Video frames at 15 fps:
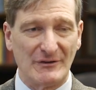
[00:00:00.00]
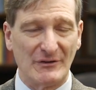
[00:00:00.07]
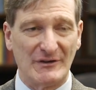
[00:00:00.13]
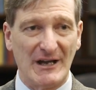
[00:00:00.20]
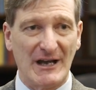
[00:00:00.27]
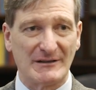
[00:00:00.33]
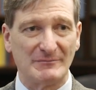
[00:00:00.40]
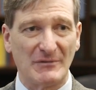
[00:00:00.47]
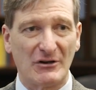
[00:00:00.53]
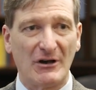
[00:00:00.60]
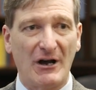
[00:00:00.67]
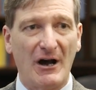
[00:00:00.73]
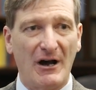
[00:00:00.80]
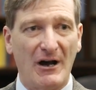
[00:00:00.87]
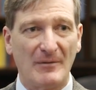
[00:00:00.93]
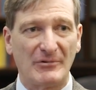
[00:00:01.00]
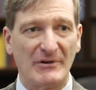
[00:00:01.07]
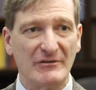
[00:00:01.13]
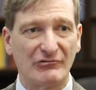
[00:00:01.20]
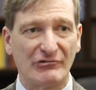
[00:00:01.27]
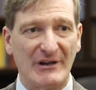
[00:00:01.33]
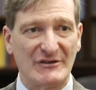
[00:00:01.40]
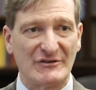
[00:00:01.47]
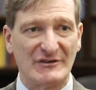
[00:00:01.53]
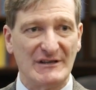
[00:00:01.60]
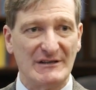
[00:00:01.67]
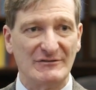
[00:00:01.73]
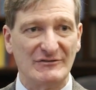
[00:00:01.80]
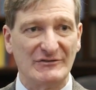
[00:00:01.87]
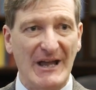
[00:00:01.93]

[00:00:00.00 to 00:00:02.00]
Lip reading: that he had a macabre interest in